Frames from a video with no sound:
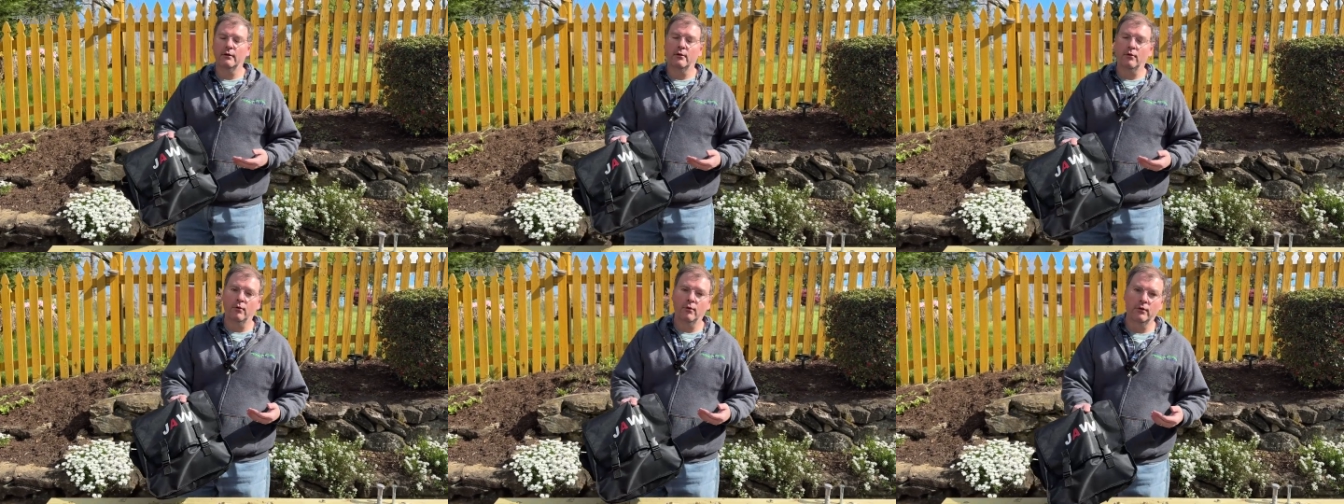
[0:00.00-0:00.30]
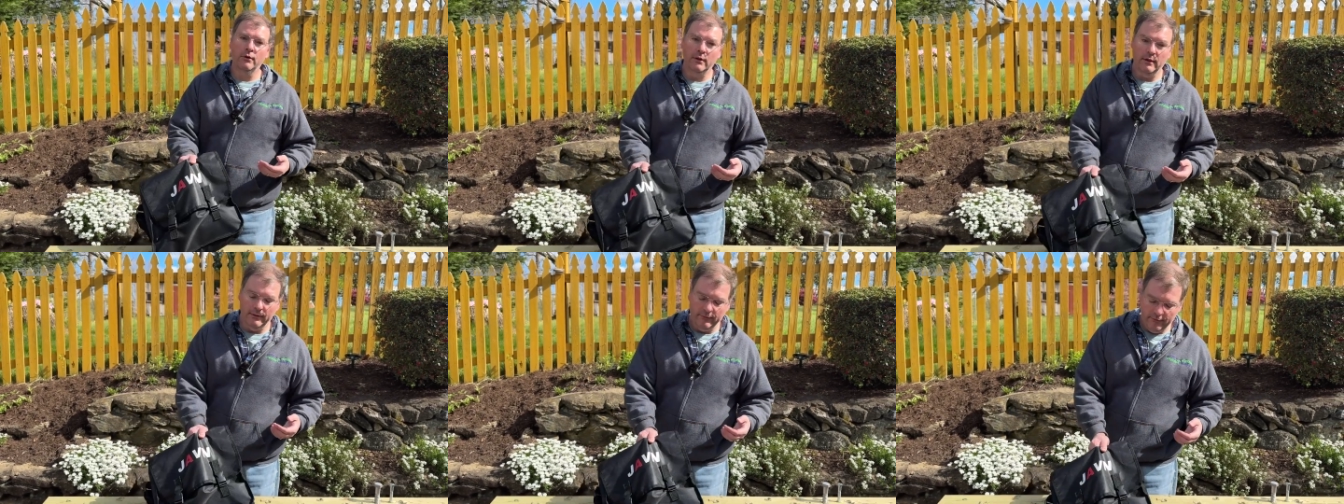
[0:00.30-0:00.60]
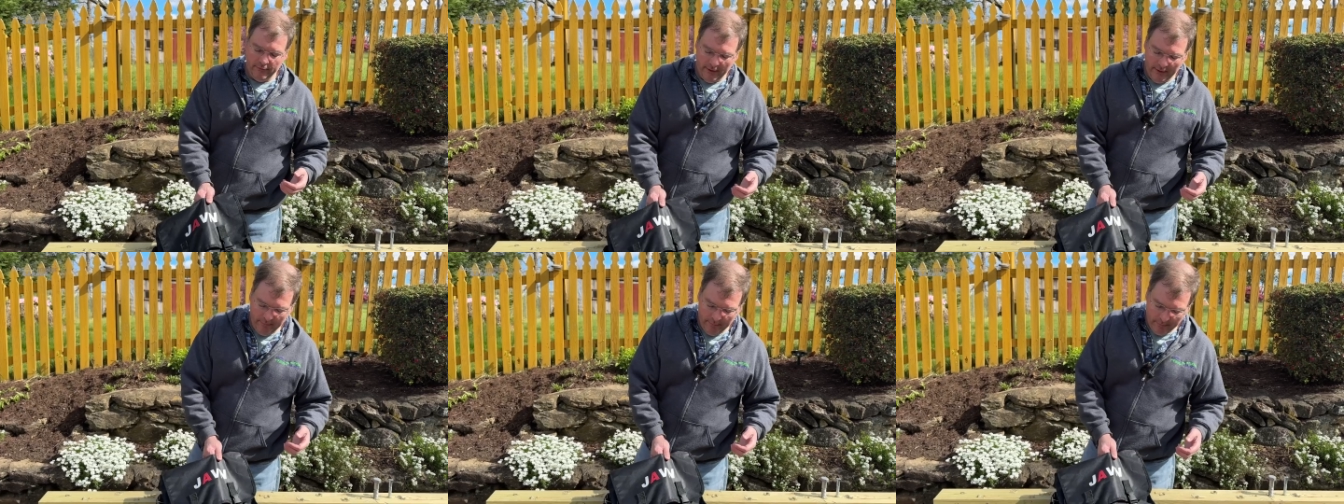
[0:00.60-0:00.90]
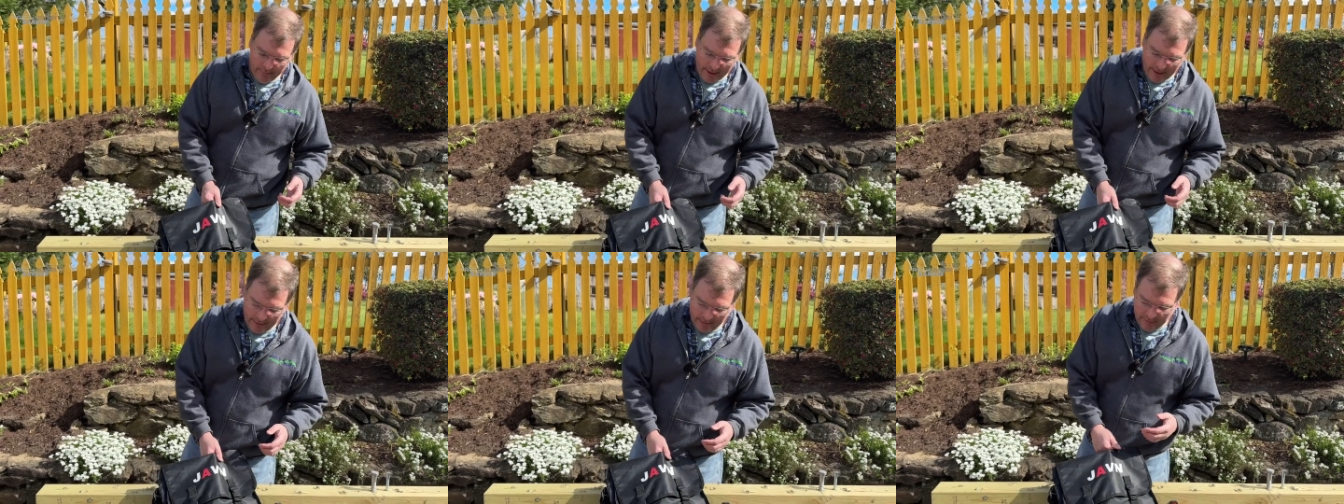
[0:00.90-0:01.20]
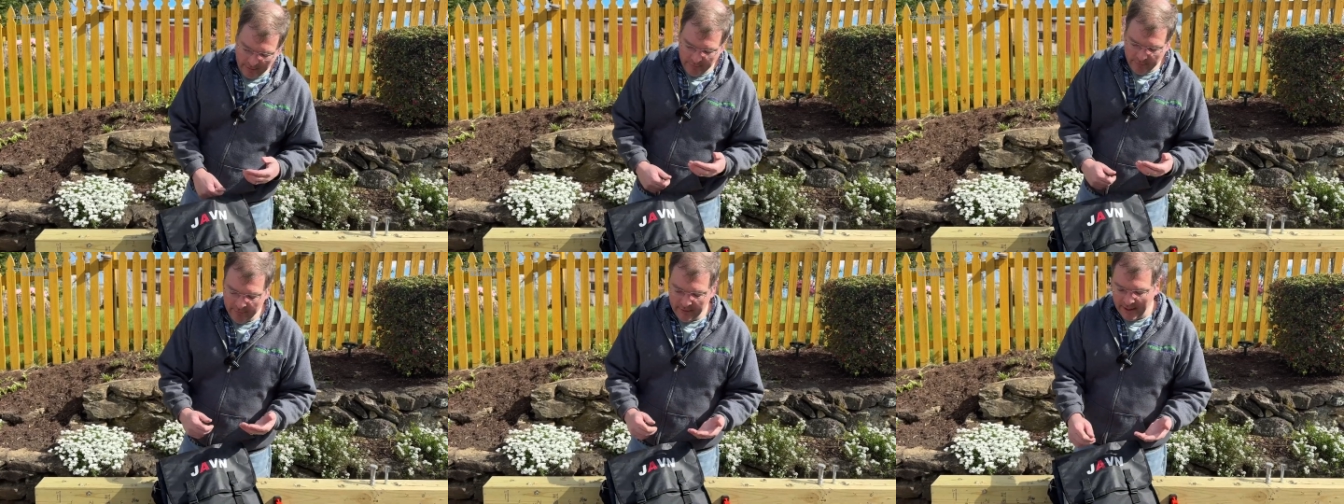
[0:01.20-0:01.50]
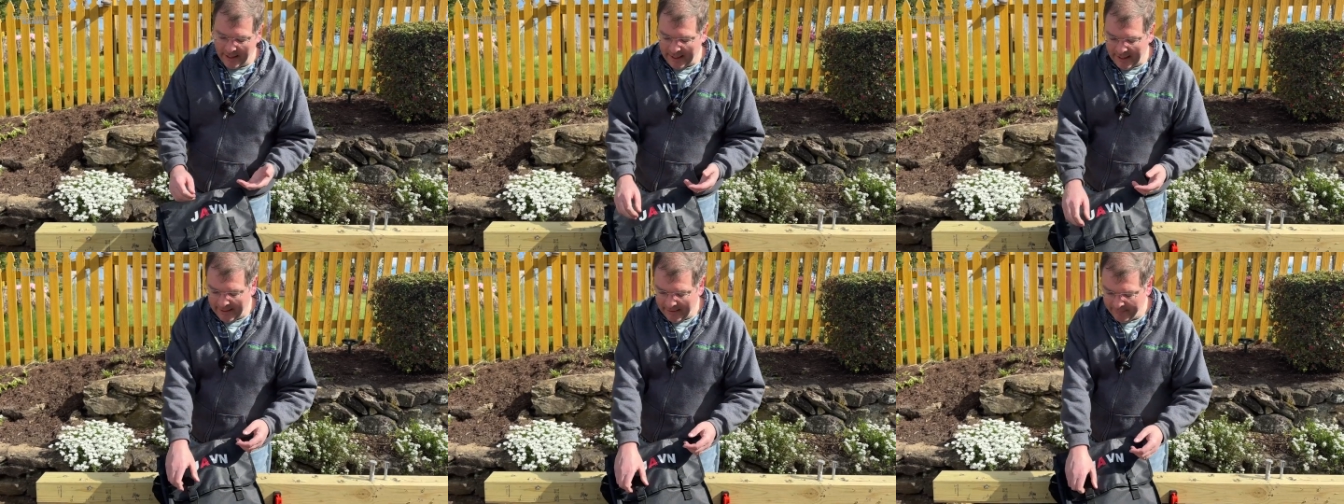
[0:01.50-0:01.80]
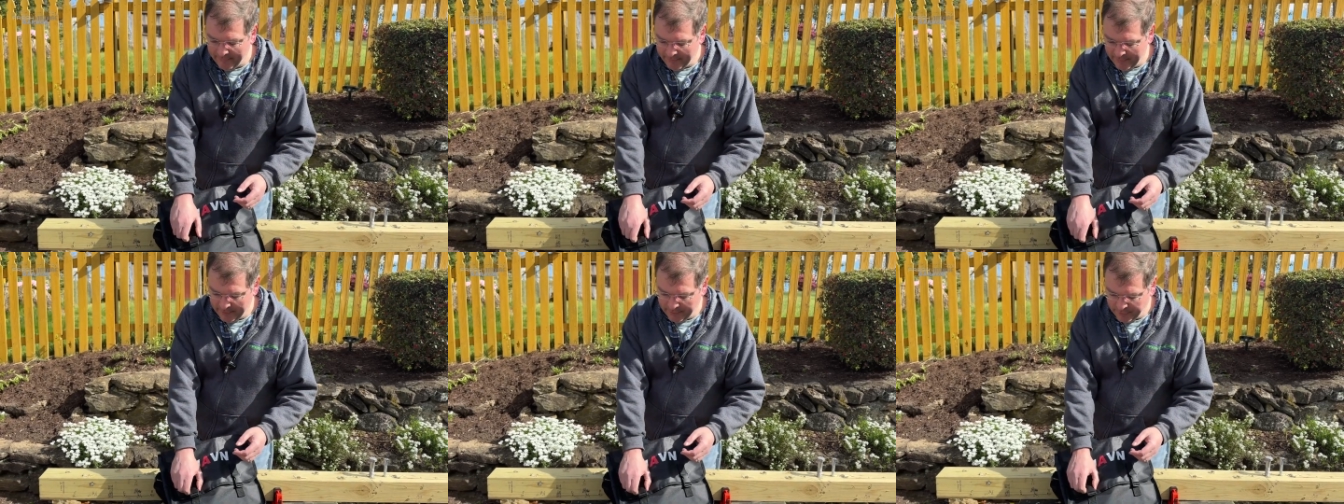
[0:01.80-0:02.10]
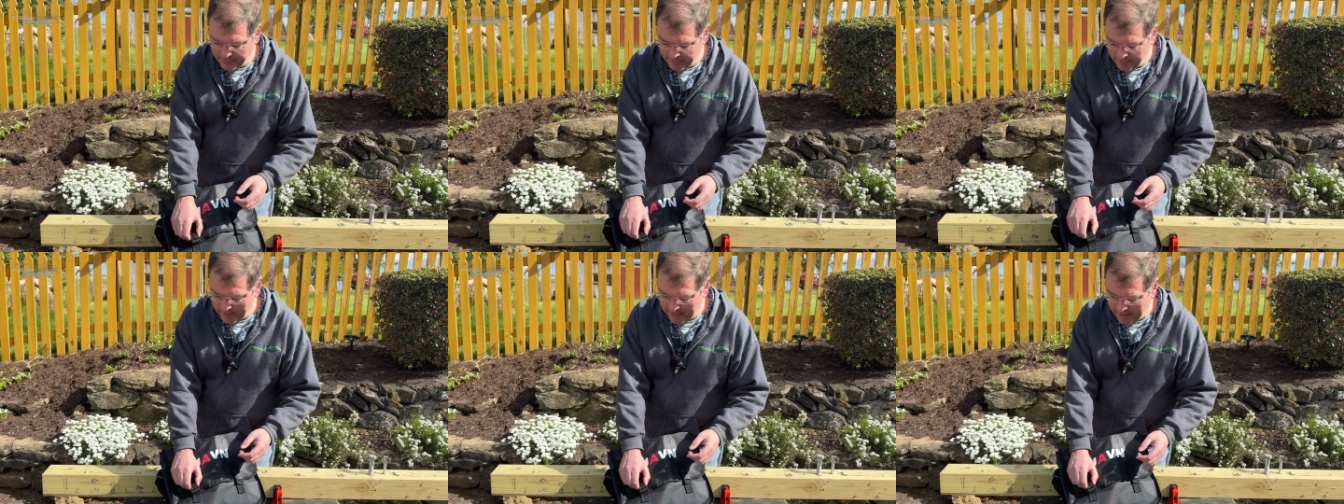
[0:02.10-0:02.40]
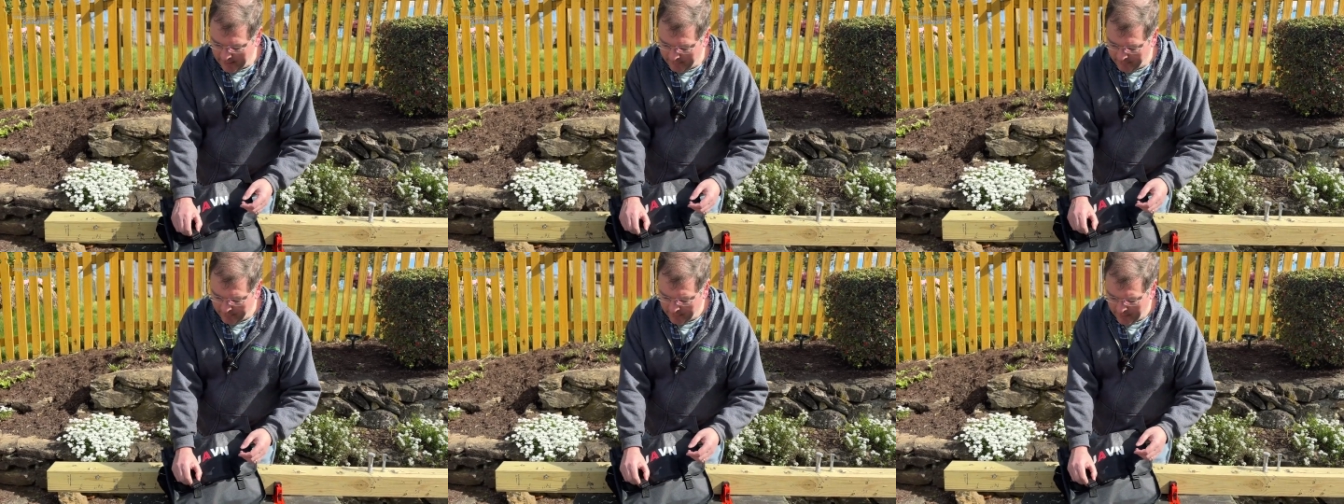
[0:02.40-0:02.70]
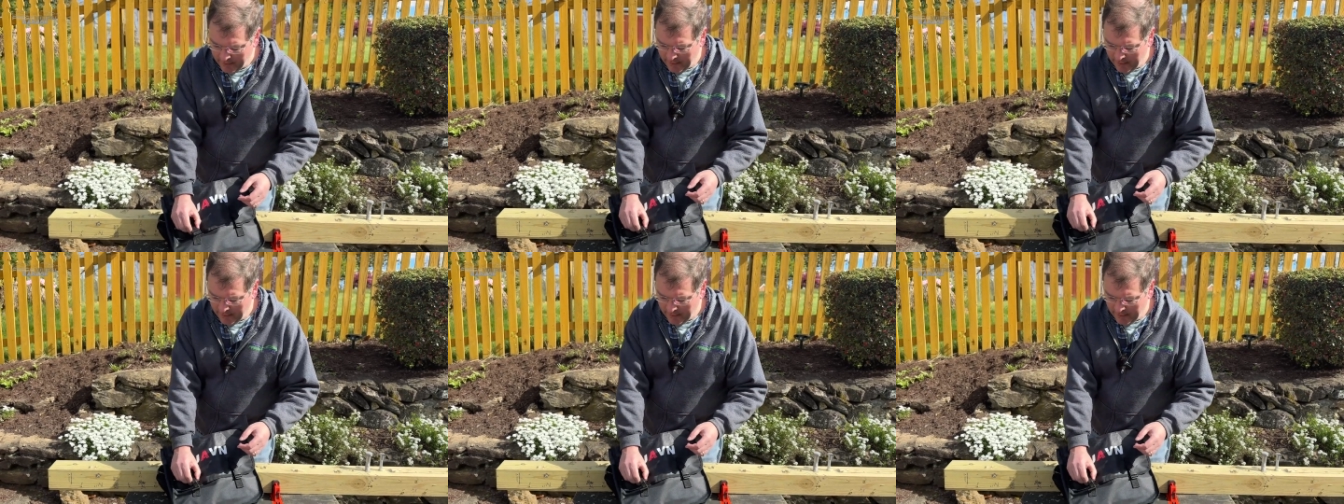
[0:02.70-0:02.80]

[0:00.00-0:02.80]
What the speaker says: cordless impact. This is a half-inch drive.